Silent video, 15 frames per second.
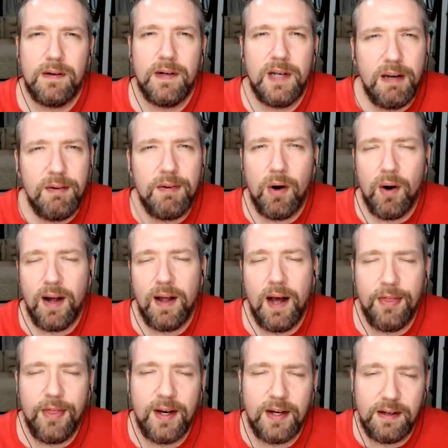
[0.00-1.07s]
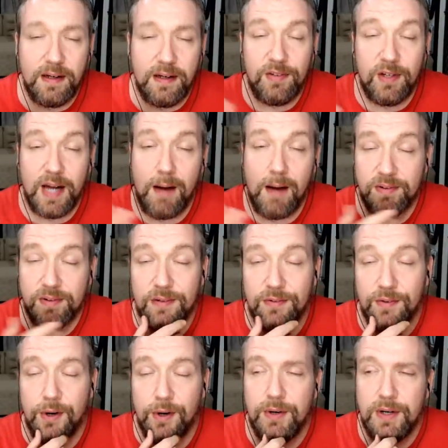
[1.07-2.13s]
Even though I, I think DC Comics has
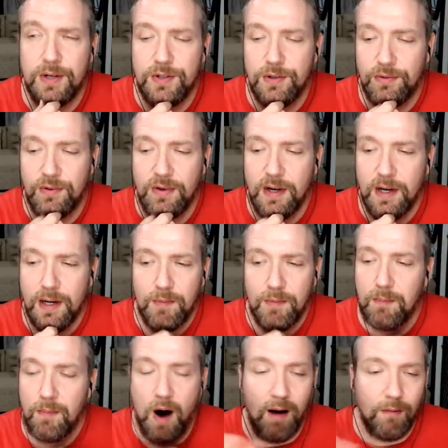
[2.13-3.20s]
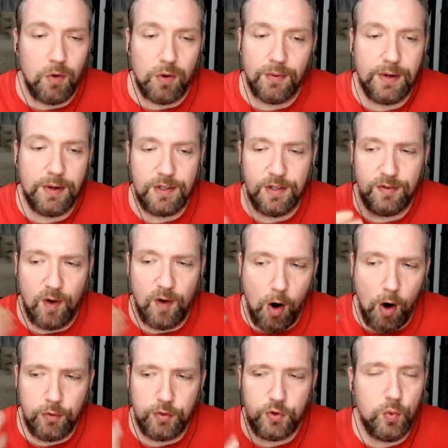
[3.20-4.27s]
their own issues, but Marvel they're just
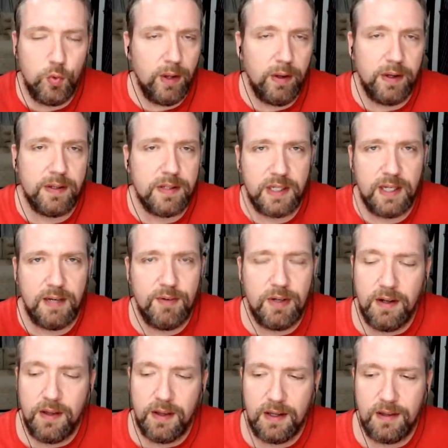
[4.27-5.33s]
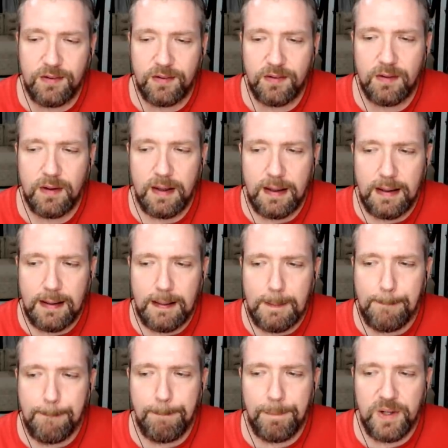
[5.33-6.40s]
all too willing to give into these
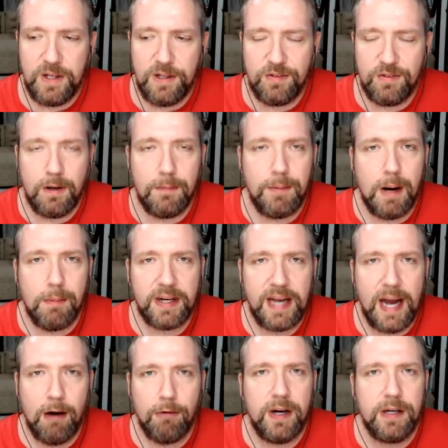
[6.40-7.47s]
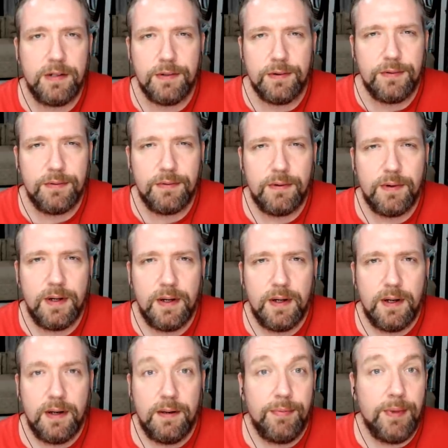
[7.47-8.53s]
these uh, public outrages
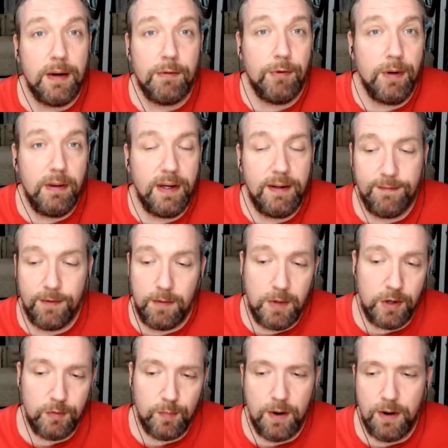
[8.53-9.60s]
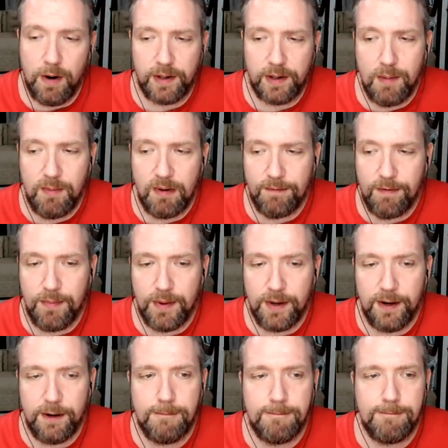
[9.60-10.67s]
that really for the most part aren't coming from
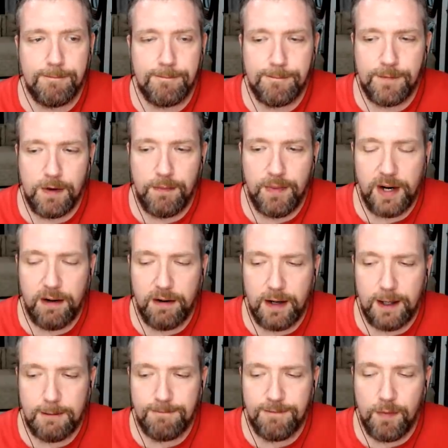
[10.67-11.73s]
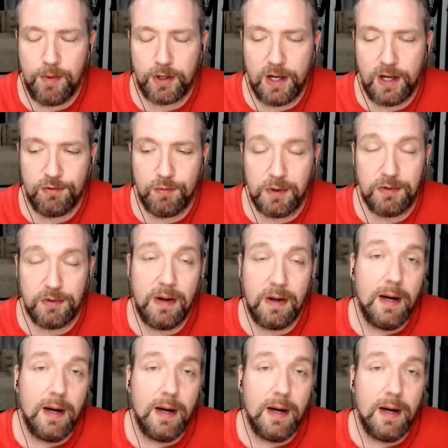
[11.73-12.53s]
their from their uh, from their customers.